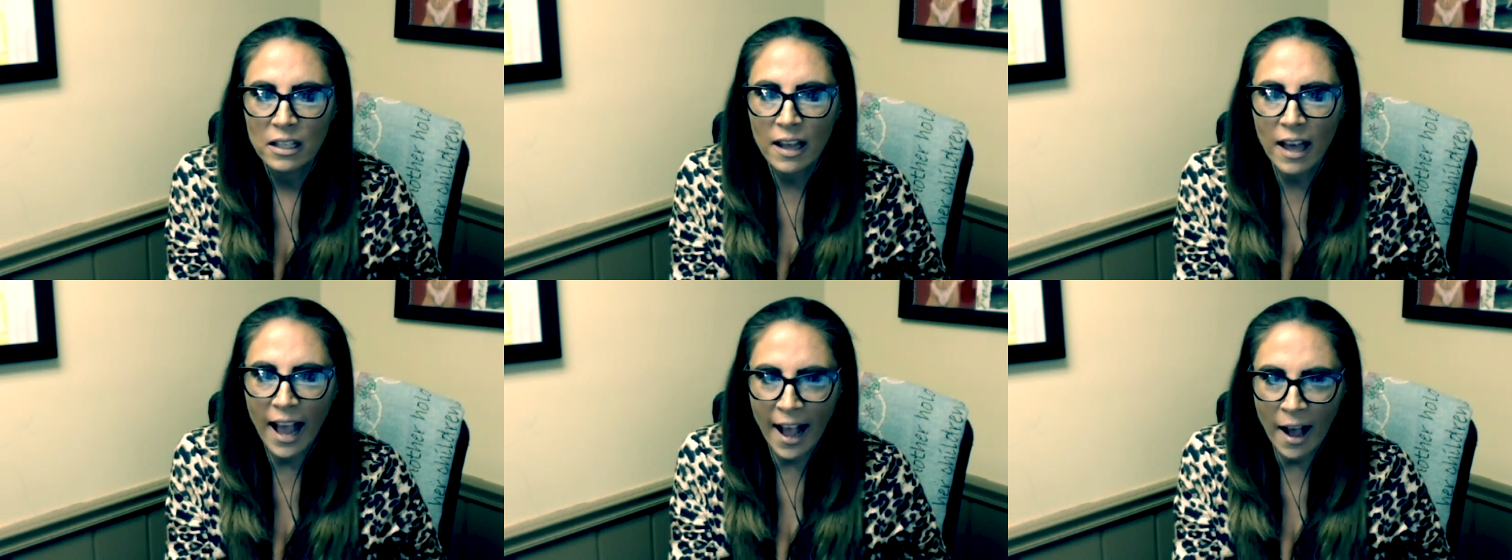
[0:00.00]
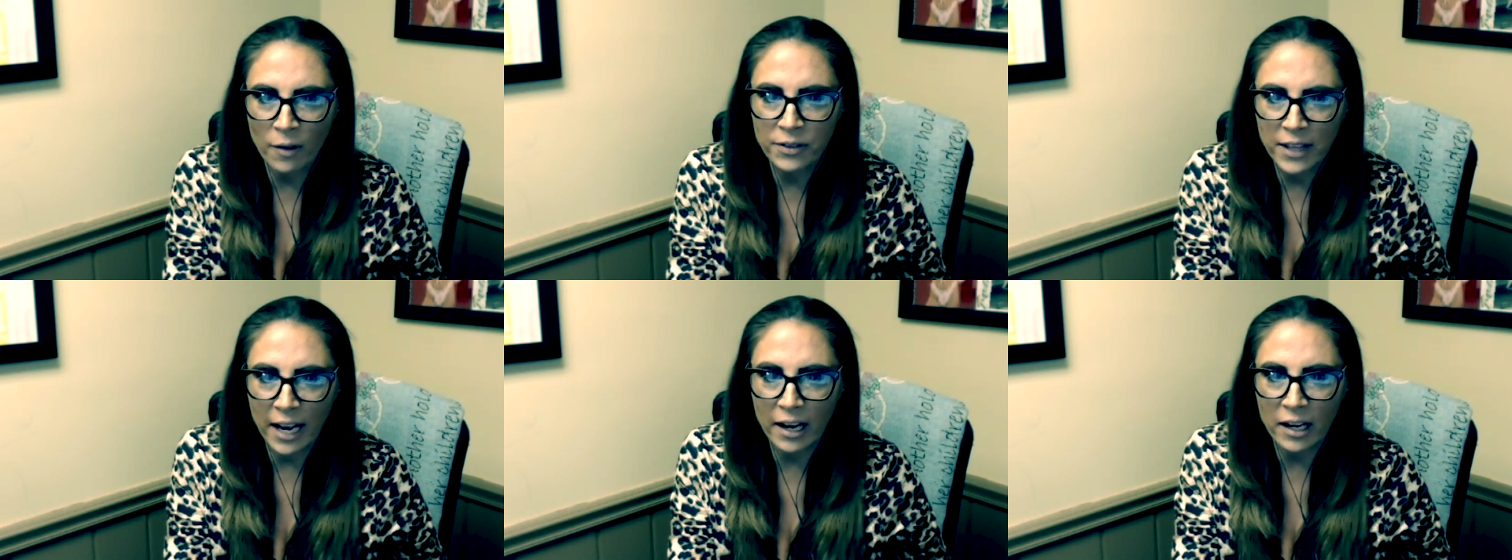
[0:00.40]

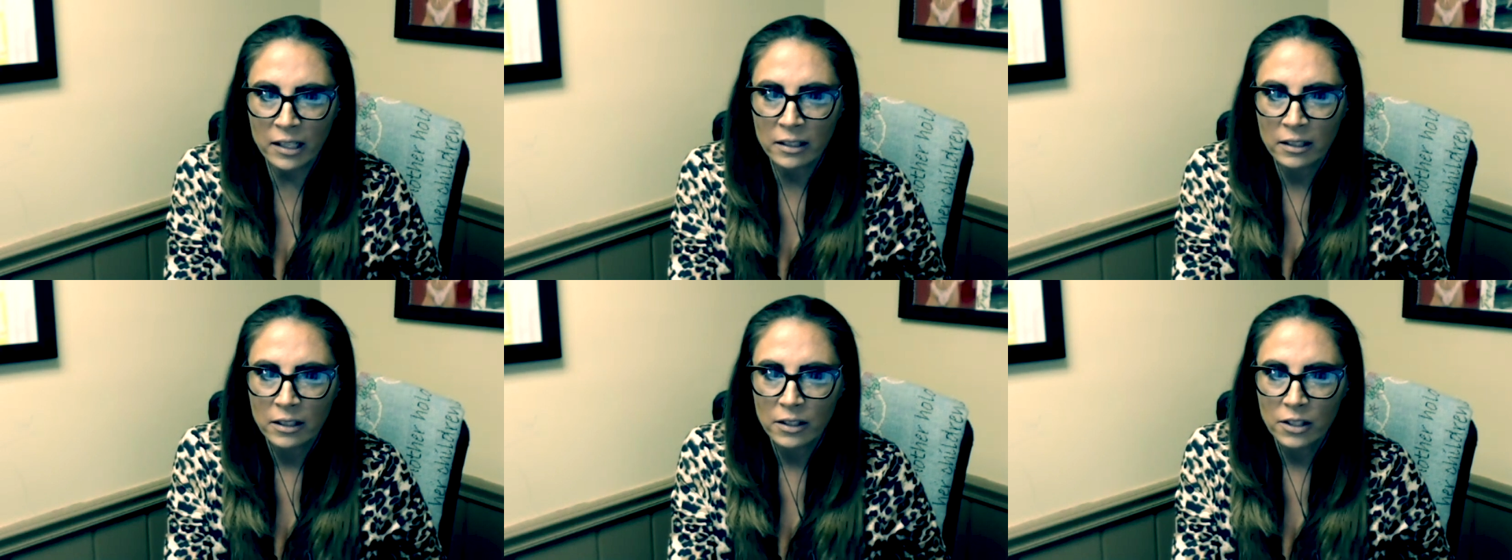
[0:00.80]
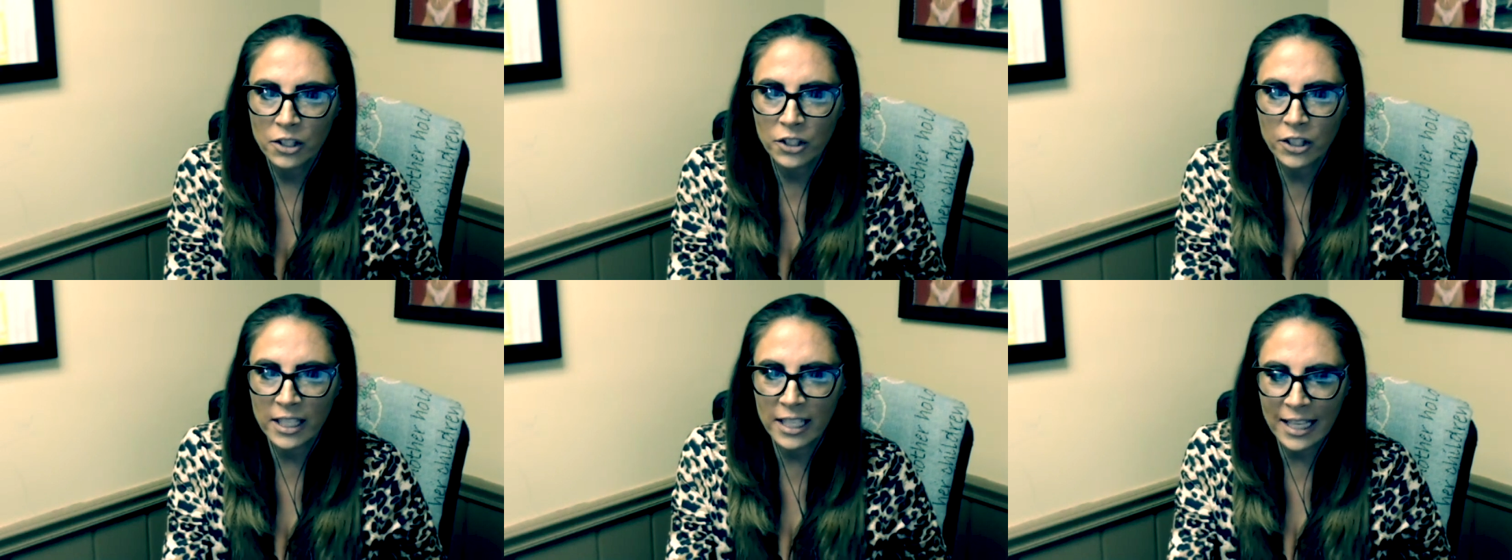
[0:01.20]
out there, you're
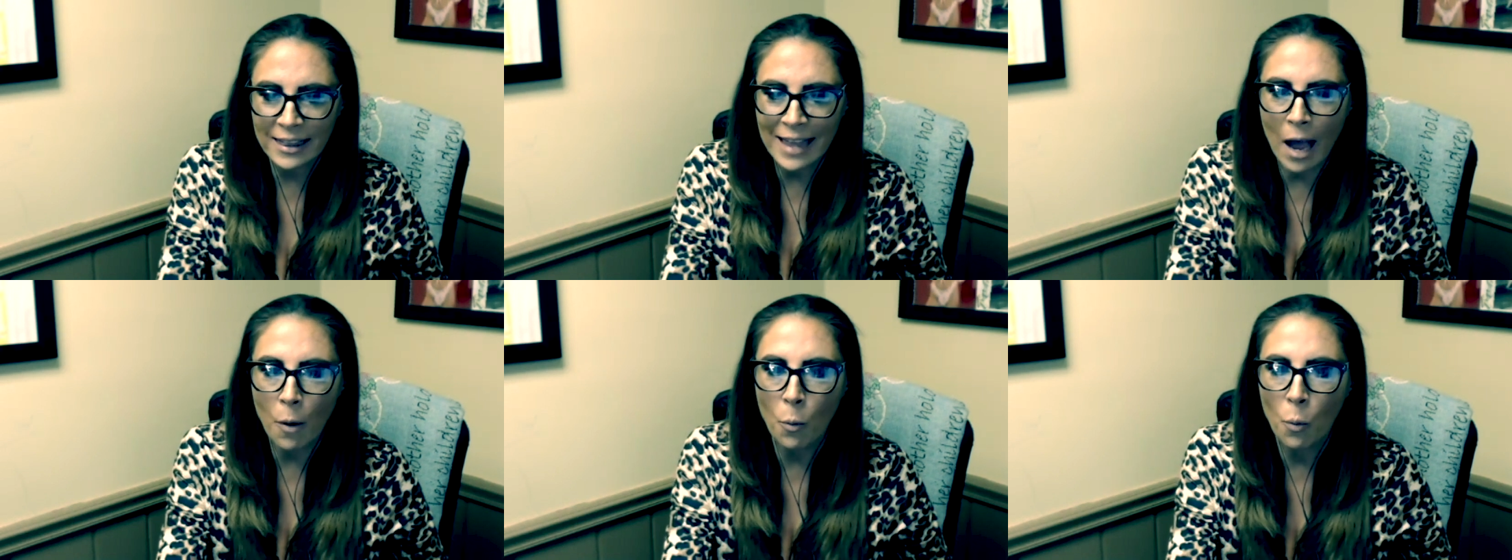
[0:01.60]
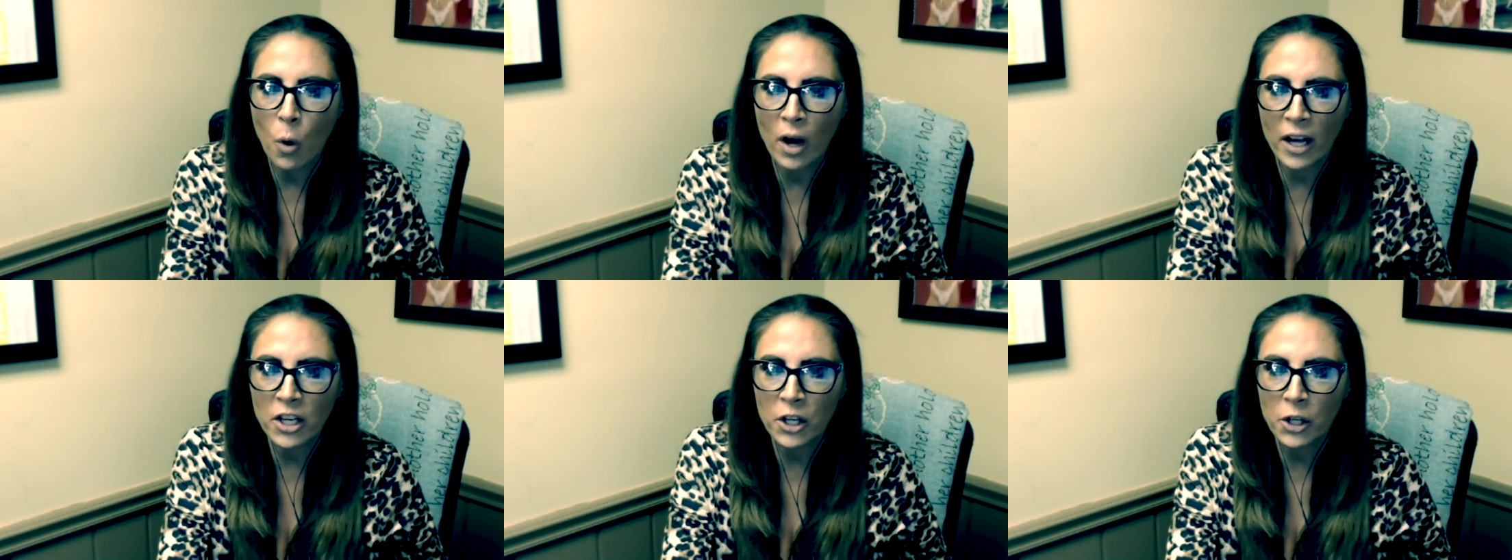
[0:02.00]
going to get that
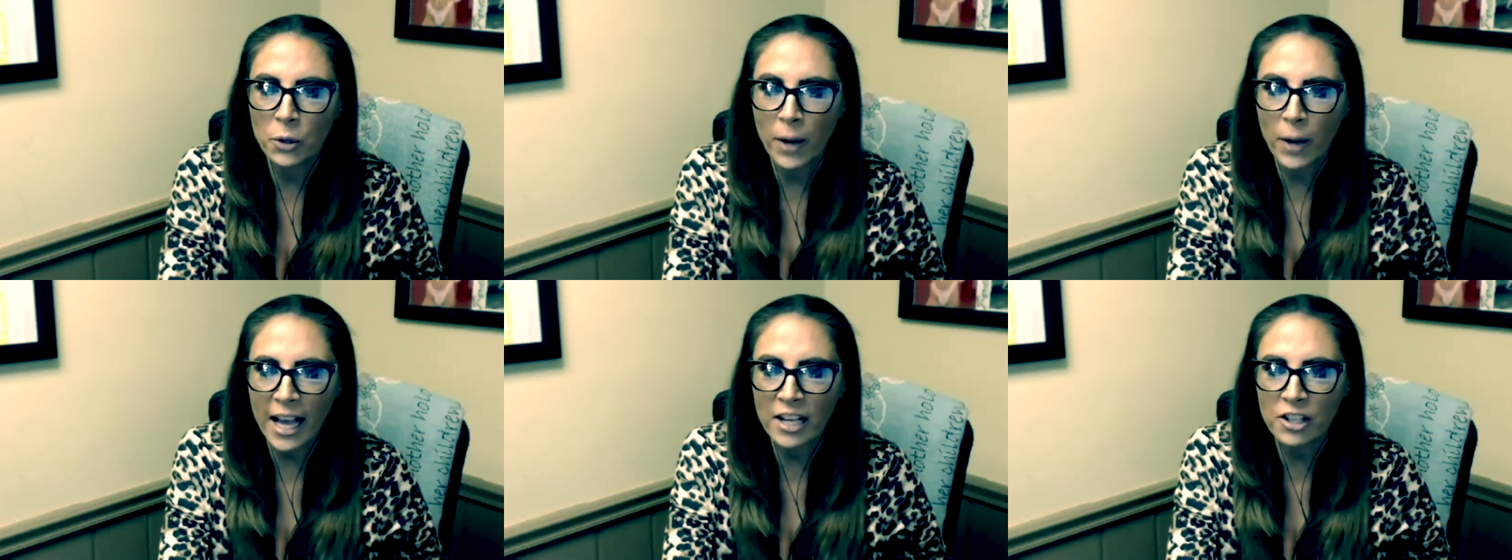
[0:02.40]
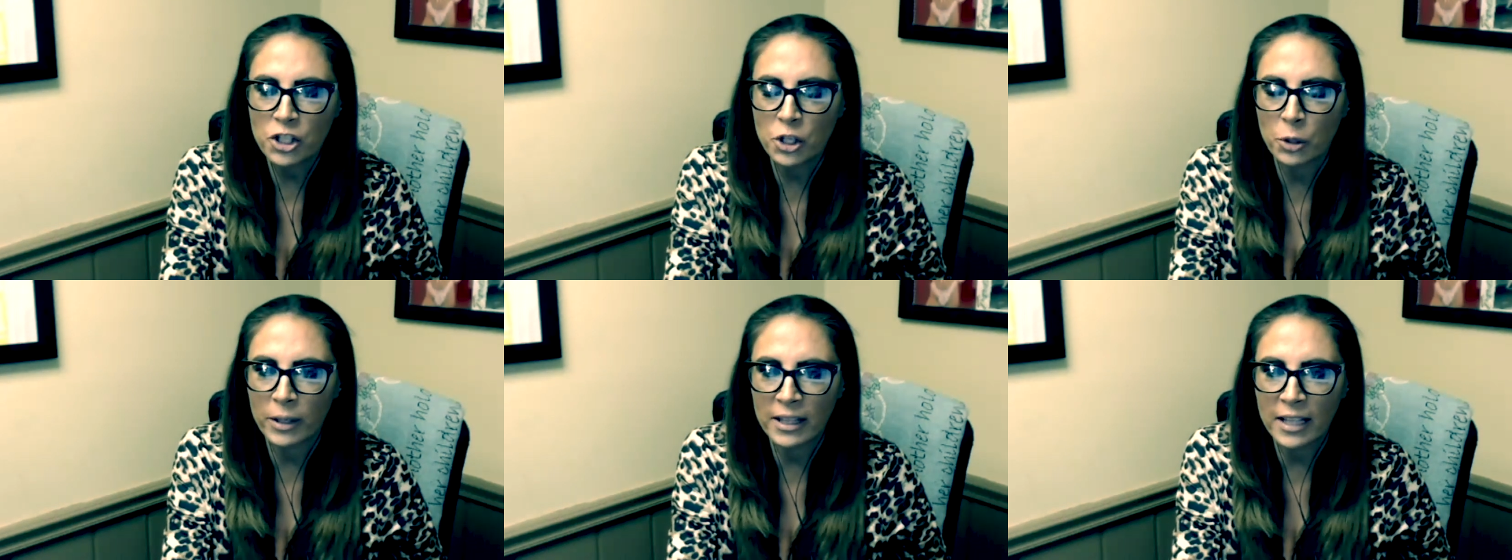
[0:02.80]
one who hates
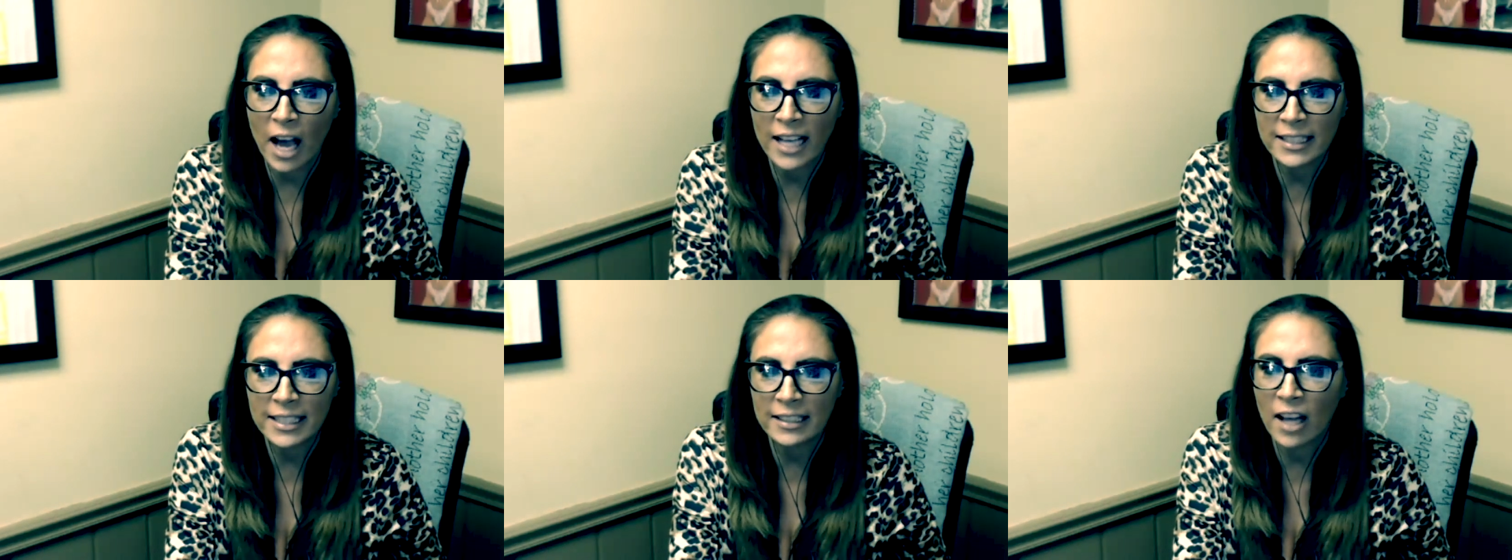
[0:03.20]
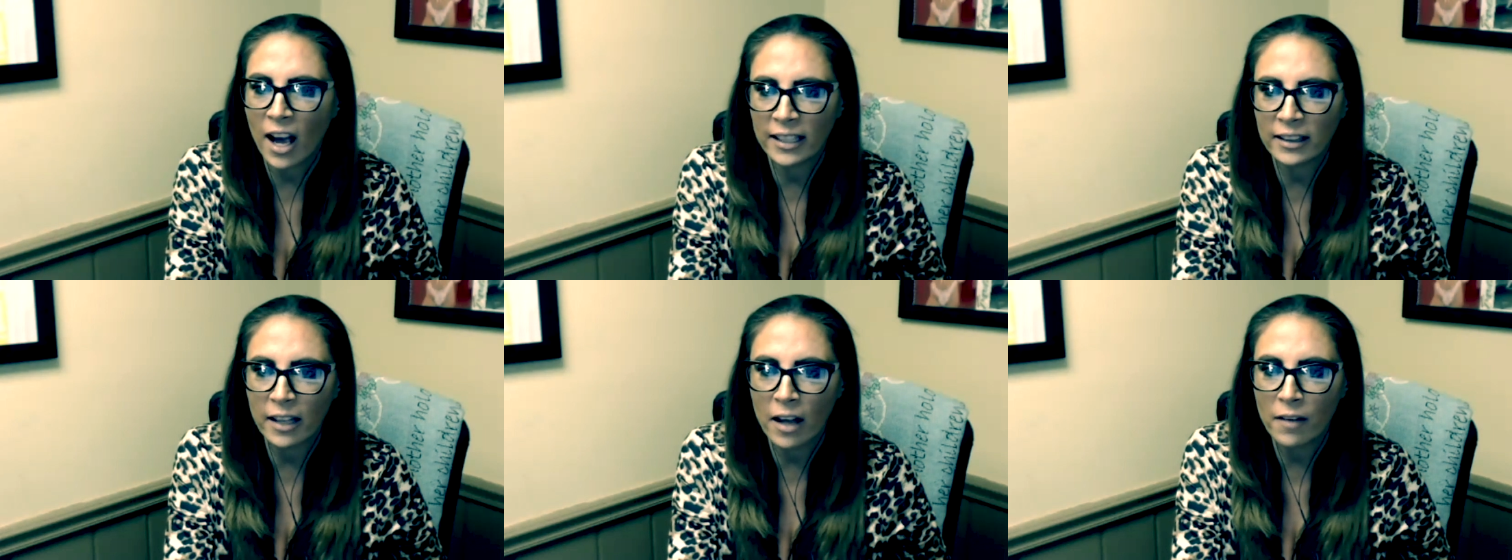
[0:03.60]
you and
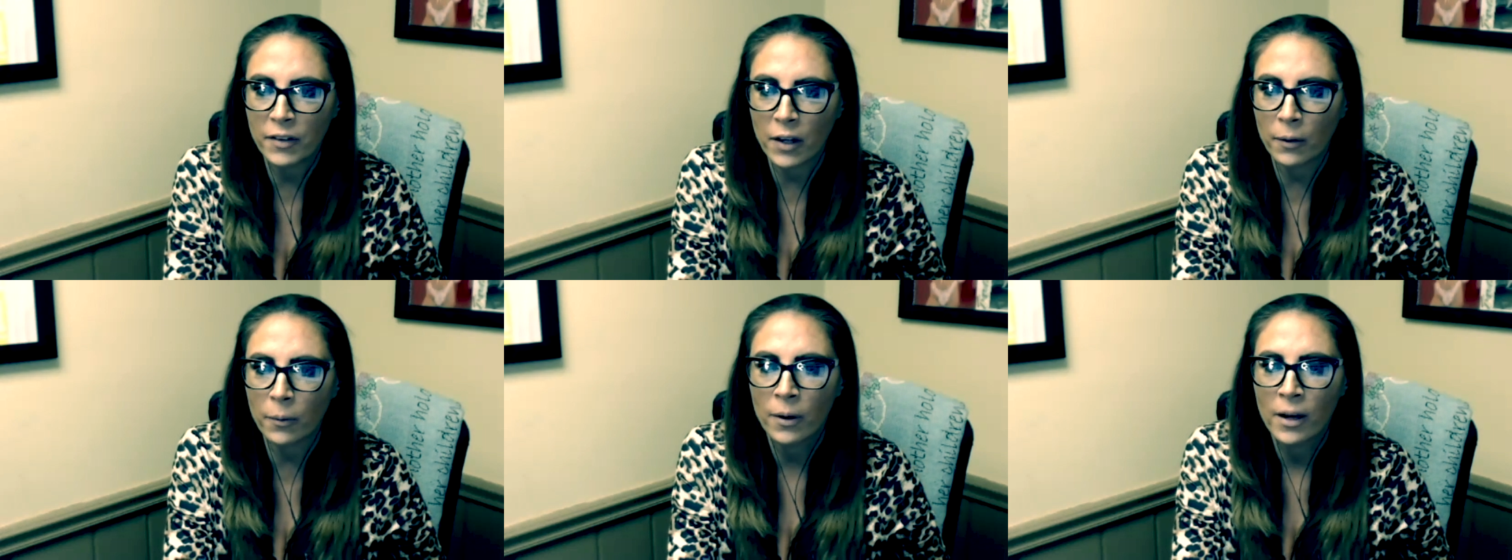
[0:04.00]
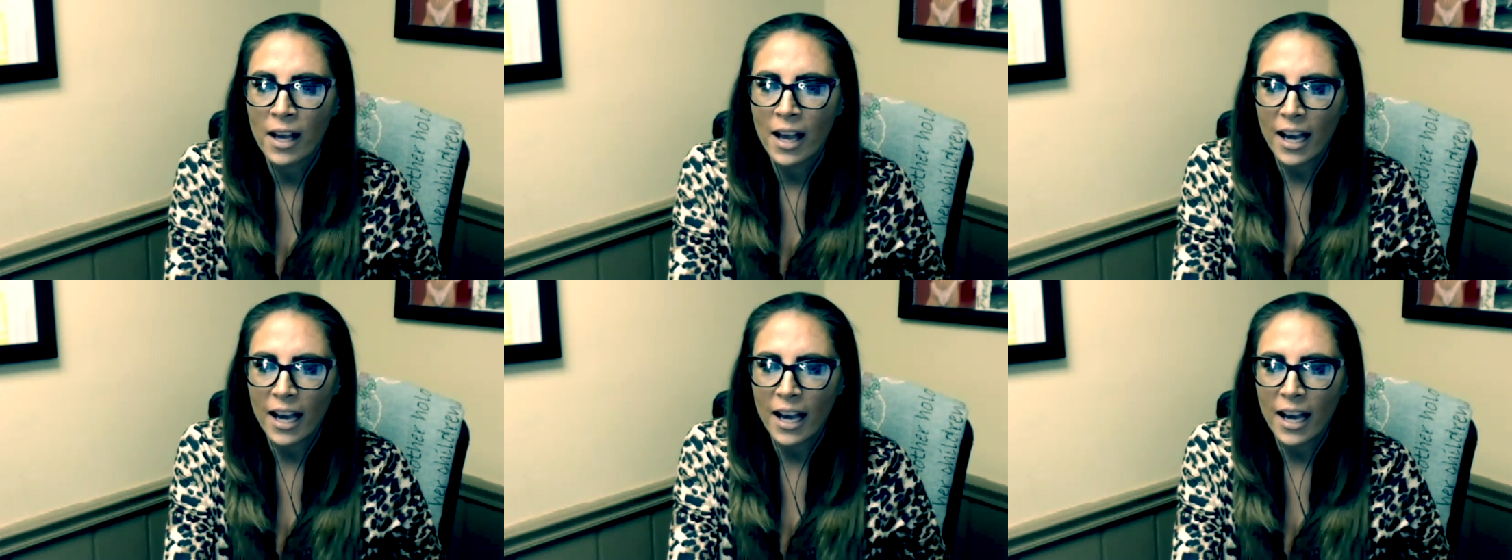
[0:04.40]
99 love you.